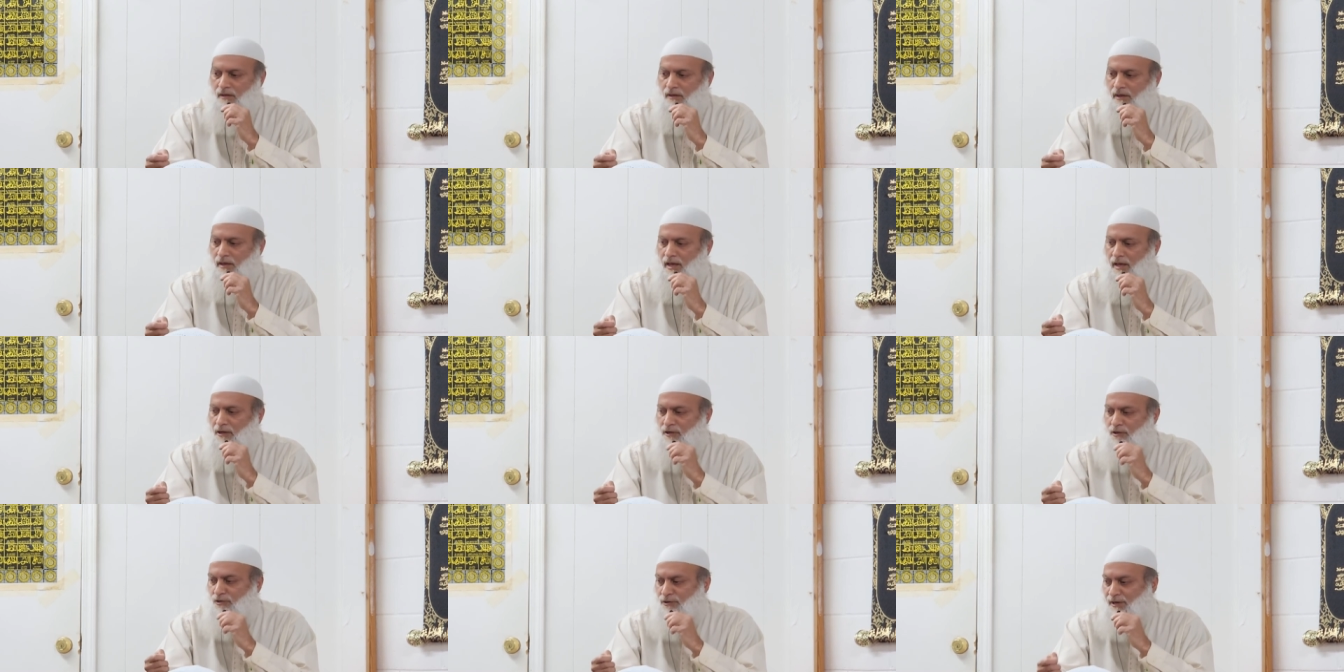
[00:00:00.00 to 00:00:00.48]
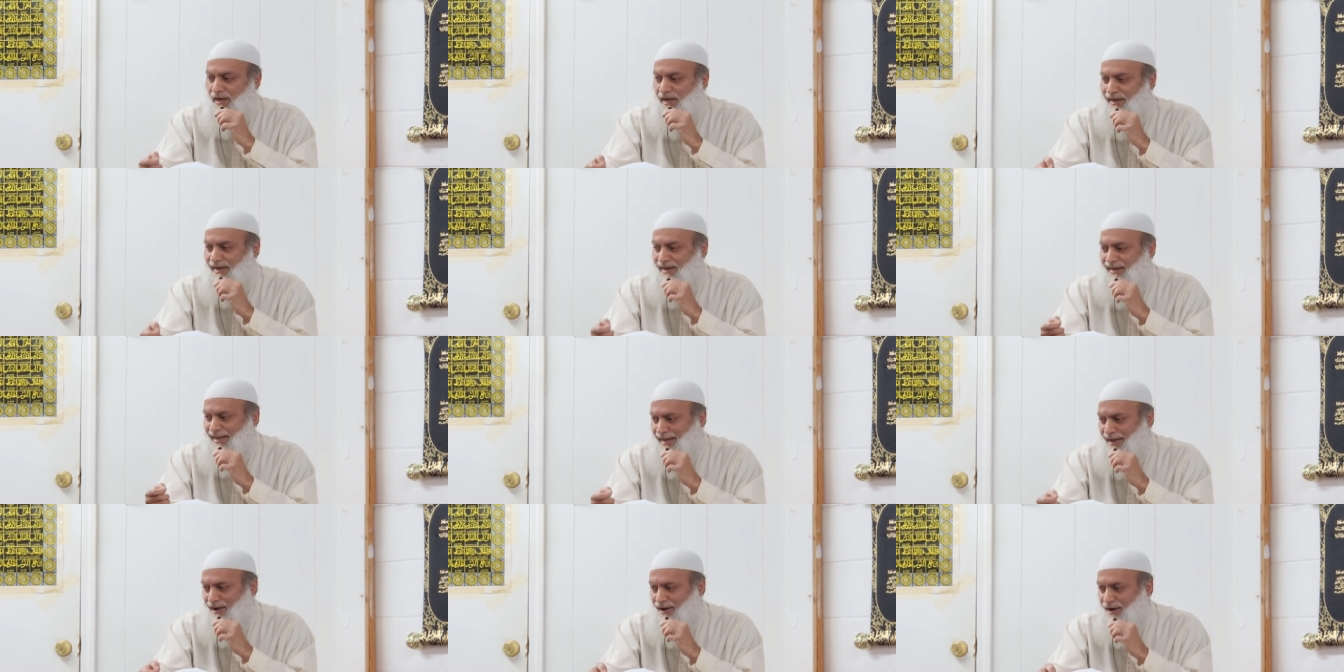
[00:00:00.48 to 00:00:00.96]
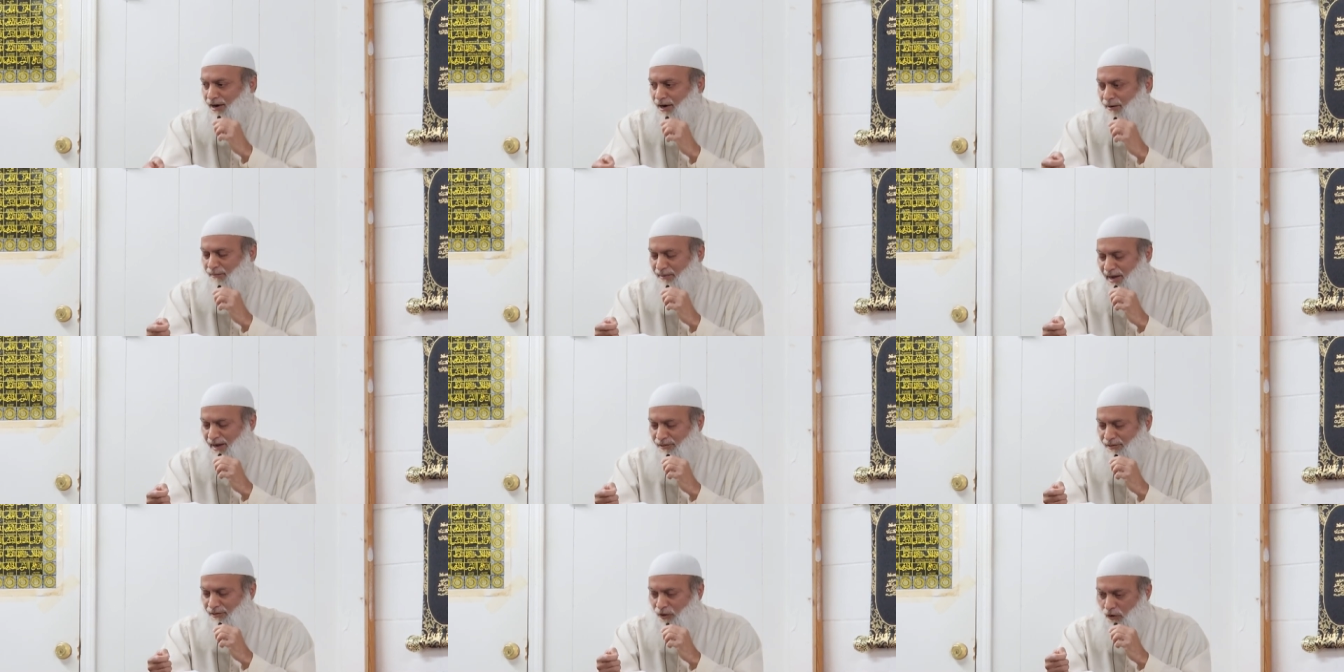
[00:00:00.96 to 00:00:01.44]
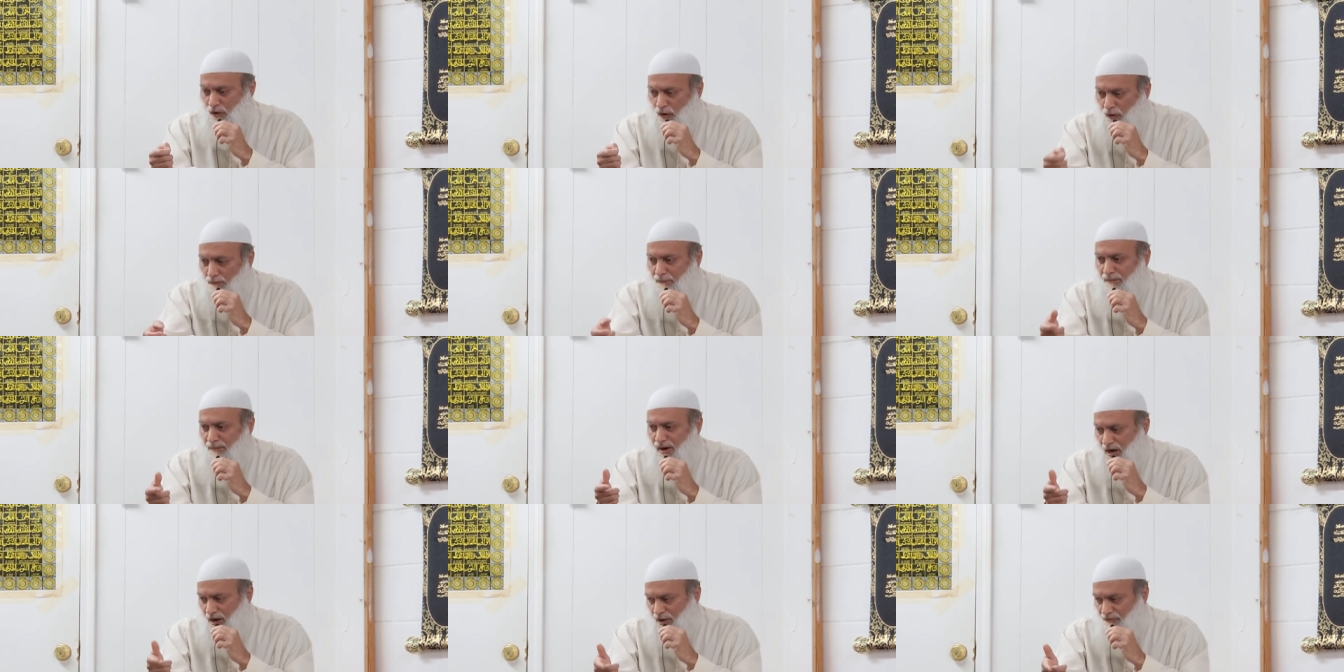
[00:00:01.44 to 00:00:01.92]
And to not care about the
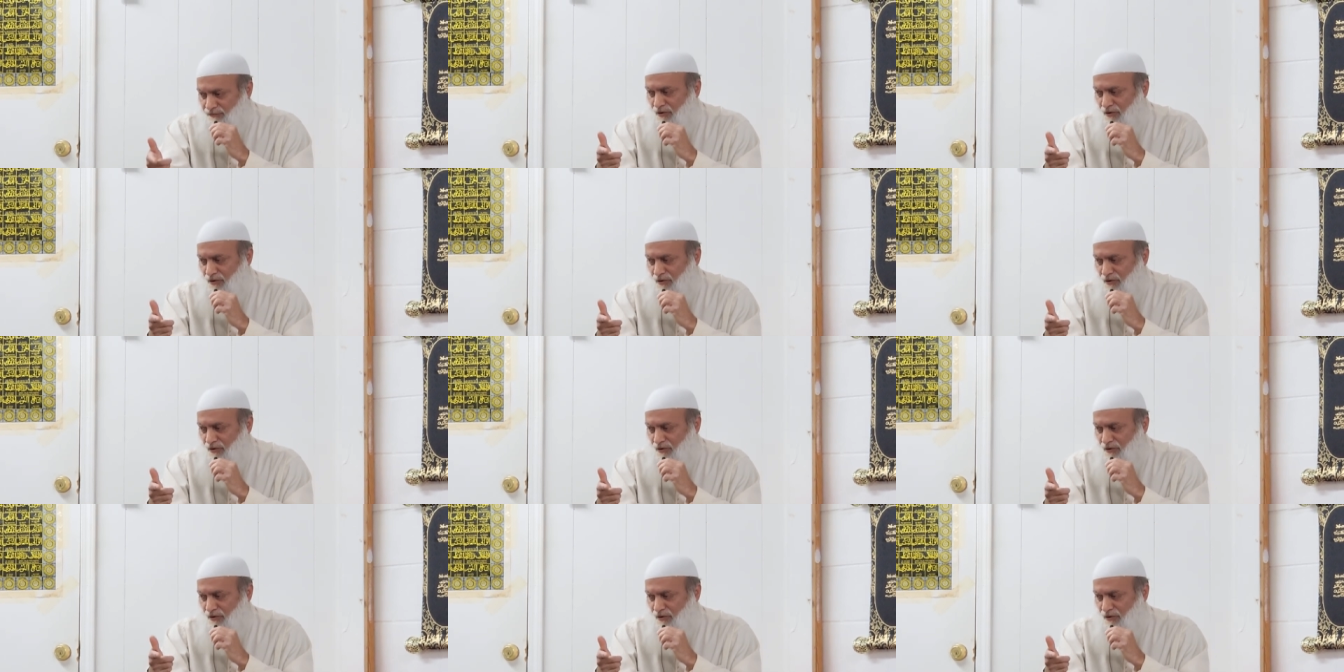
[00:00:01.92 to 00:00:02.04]
ummah of